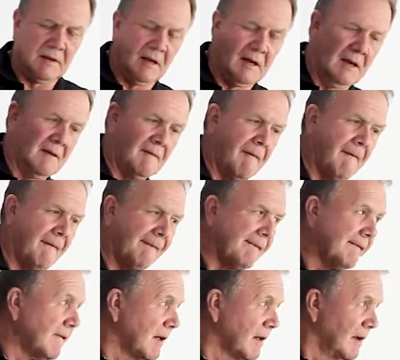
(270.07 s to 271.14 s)
the
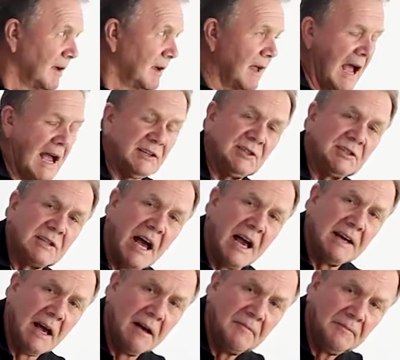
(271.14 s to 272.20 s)

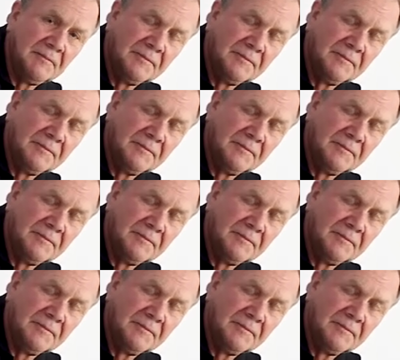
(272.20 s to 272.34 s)
agitator.